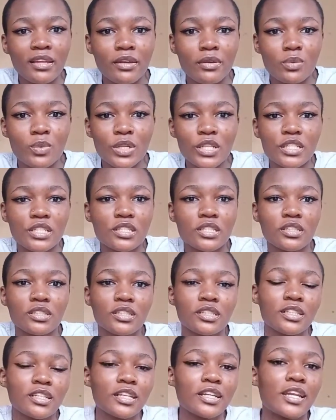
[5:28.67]
Reason,
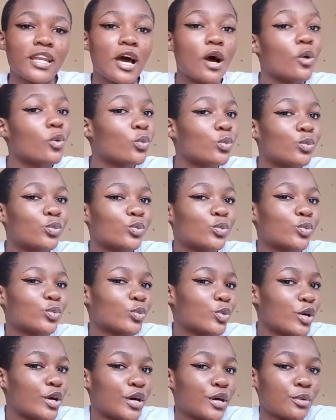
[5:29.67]
now
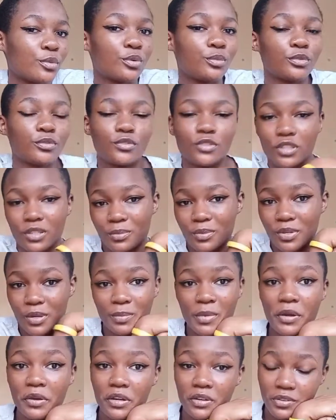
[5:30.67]
we move to the
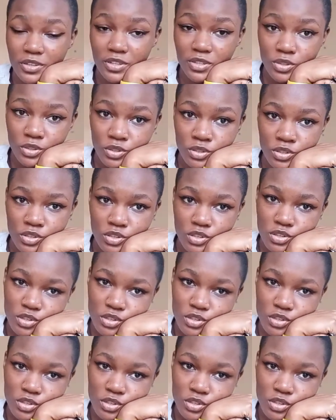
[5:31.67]
primary reasons.